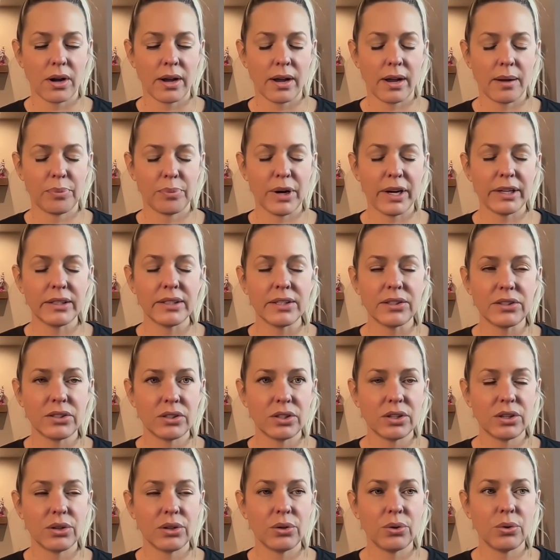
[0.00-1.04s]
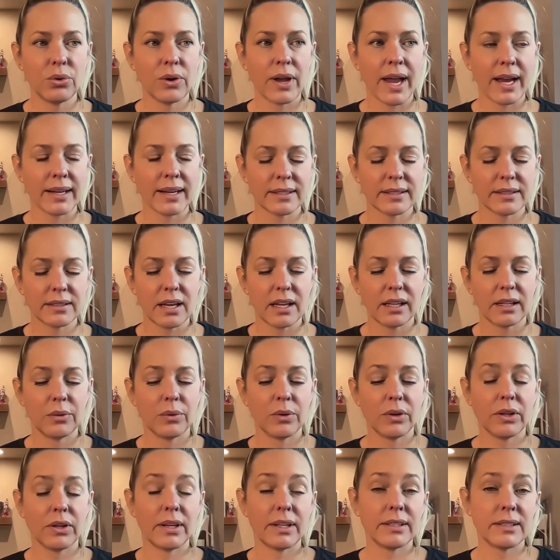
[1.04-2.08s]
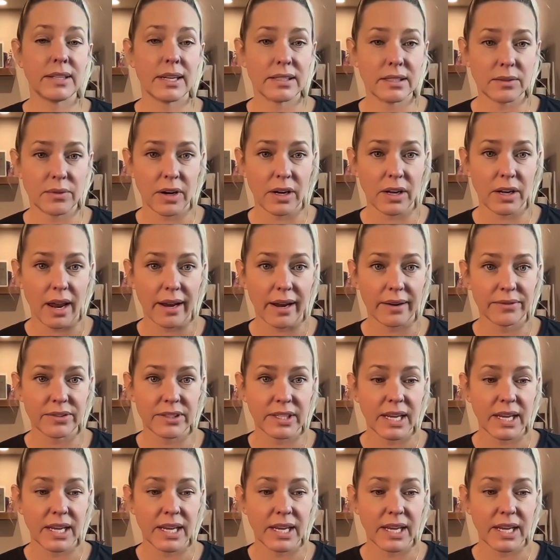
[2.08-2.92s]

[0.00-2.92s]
Apprentice to Access Hollywood and Days of Our Lives.